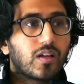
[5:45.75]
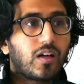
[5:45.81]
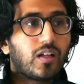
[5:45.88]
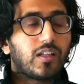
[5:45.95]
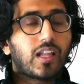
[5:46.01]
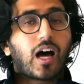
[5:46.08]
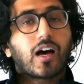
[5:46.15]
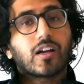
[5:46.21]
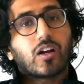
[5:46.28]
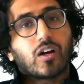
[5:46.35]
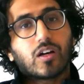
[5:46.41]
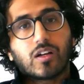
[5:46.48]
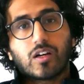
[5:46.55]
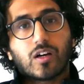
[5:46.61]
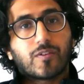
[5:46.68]
a lot
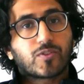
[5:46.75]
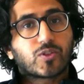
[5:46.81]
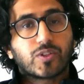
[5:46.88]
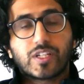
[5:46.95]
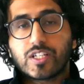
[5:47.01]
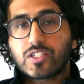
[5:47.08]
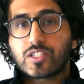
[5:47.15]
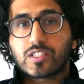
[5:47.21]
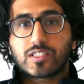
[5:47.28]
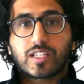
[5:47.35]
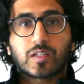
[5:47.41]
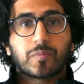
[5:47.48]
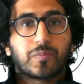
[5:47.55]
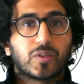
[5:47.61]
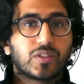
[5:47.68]
of traditions
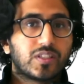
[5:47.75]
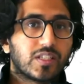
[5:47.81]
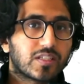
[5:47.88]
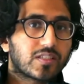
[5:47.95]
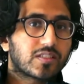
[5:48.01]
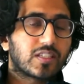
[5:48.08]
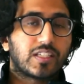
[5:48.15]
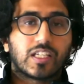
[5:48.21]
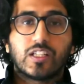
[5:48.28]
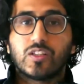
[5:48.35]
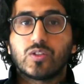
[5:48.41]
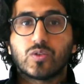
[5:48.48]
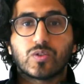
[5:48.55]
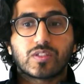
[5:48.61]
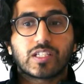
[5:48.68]
like Buddhists and
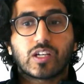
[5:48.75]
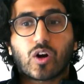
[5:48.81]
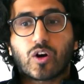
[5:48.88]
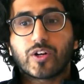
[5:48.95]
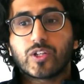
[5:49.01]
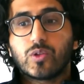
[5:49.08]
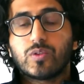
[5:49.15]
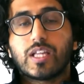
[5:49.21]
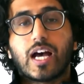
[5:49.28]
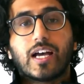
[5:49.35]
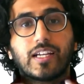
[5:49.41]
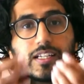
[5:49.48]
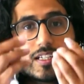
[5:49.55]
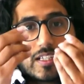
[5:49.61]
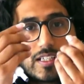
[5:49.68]
Hindus, they argue
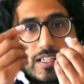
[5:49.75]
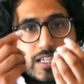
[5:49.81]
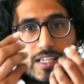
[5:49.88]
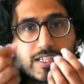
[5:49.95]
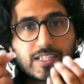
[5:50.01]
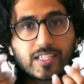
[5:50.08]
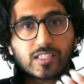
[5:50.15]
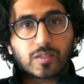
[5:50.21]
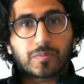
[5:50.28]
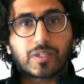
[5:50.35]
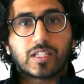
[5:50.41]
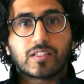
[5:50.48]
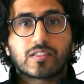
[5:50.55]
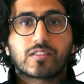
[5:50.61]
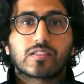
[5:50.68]
that it
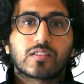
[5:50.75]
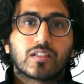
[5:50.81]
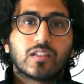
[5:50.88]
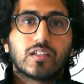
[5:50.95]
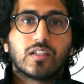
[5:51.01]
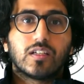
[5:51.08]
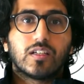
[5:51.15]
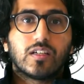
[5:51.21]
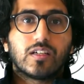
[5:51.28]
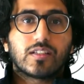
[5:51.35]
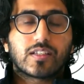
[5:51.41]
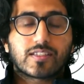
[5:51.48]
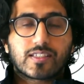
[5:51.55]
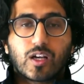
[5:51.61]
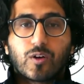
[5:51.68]
dissipates.
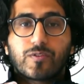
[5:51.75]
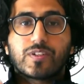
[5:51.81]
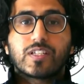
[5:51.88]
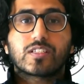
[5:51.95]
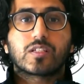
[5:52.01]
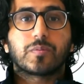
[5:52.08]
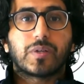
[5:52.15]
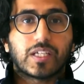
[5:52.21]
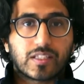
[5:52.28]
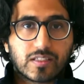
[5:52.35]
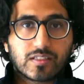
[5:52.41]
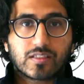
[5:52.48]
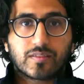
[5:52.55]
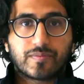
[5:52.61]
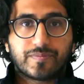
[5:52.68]
The self
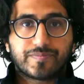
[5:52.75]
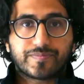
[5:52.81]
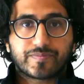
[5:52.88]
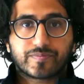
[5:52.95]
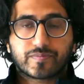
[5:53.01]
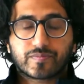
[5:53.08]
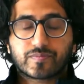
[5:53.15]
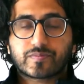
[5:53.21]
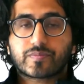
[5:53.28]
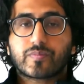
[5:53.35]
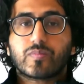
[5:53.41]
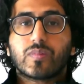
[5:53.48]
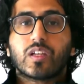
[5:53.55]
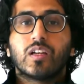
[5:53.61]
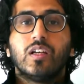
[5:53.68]
dissipates.
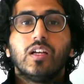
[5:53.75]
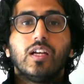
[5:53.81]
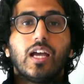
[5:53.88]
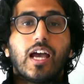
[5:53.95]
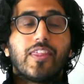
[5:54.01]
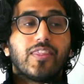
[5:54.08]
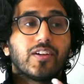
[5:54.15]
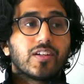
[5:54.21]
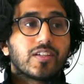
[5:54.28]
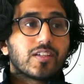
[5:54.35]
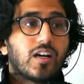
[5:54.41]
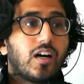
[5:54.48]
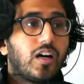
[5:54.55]
And there,